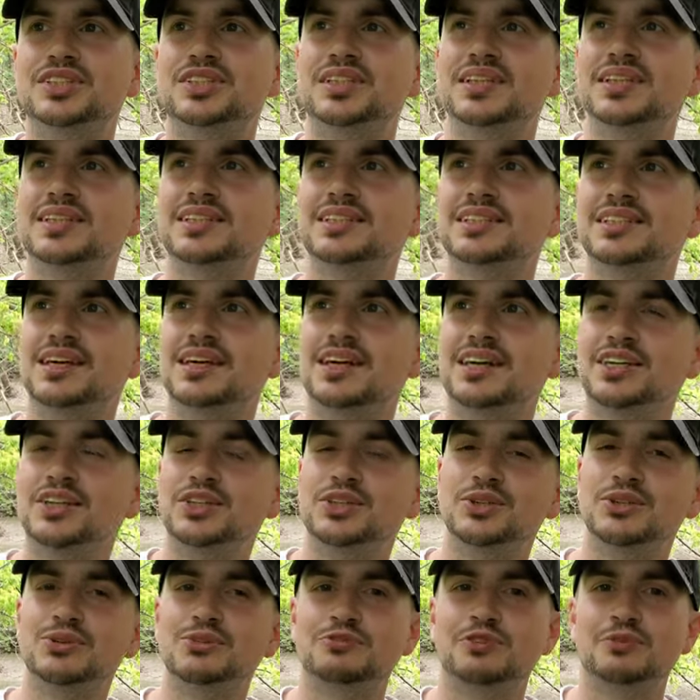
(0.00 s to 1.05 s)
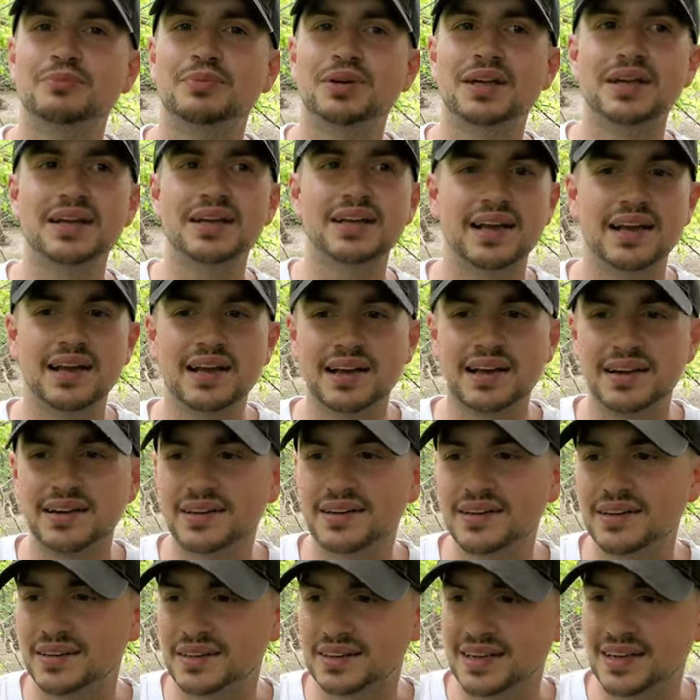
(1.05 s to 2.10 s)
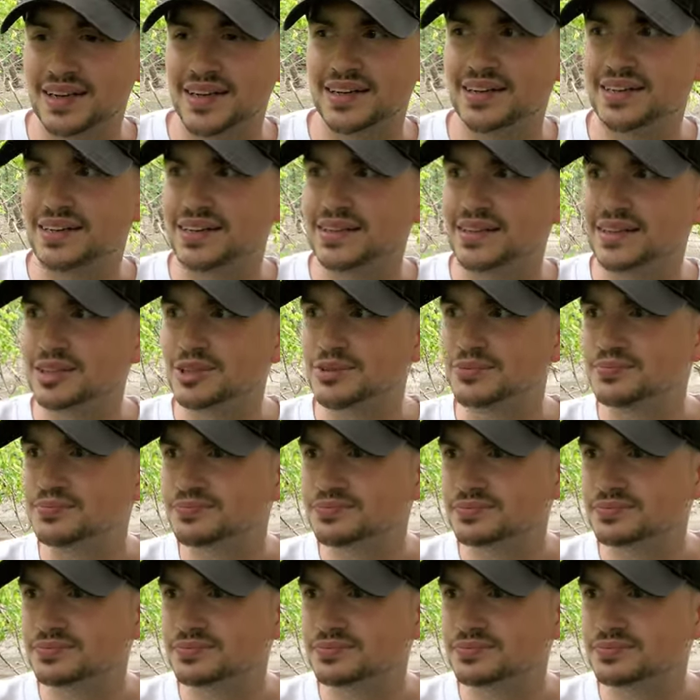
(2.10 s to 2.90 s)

this dude from Indiana, kind of